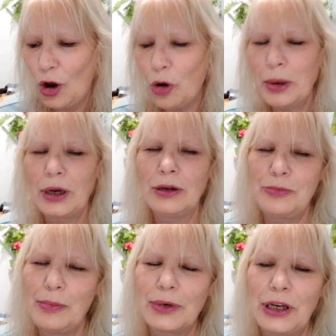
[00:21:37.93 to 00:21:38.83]
Oh my god,
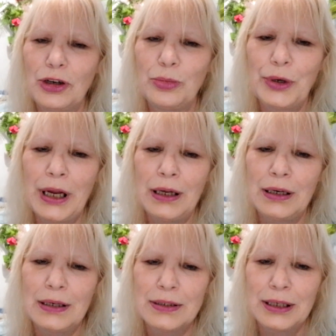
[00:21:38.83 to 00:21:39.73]
remember Carol Burnett
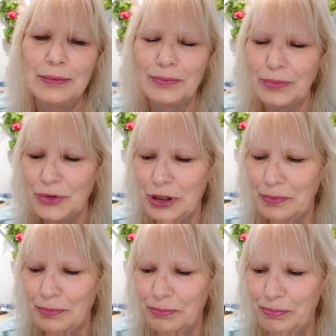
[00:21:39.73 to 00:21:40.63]
and
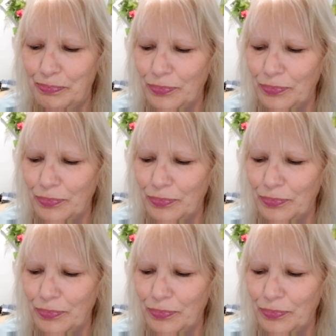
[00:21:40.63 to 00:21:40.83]
Tim,